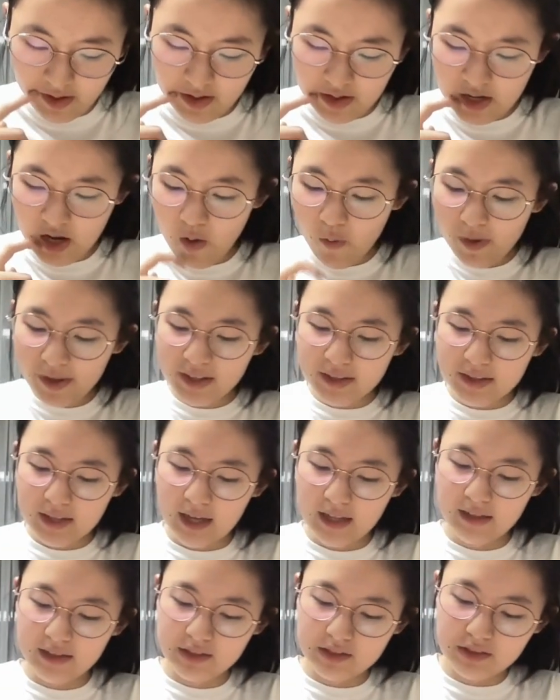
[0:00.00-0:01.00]
Knowing
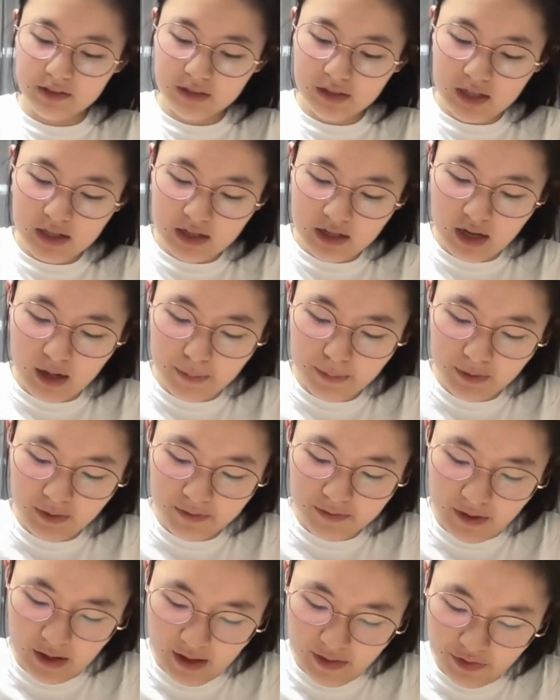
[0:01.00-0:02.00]
that, let's look at a couple of
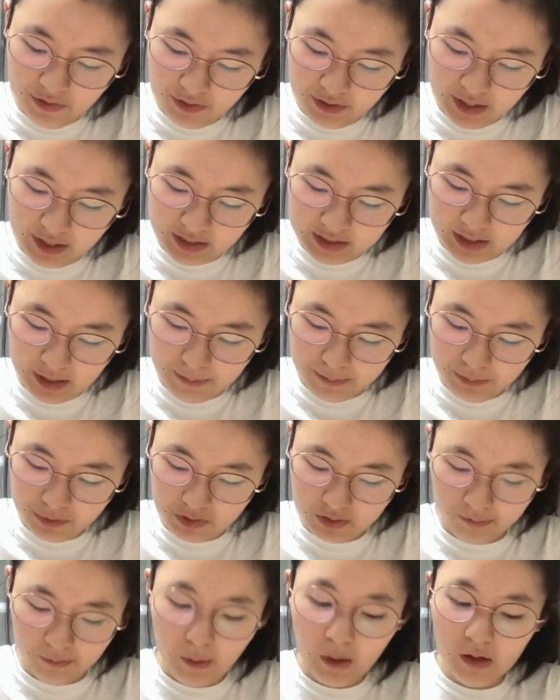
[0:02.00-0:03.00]
other examples
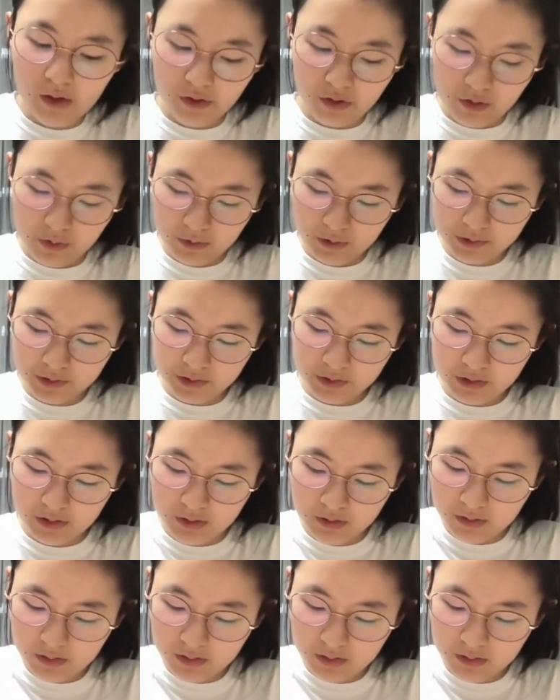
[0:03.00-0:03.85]
of molecules.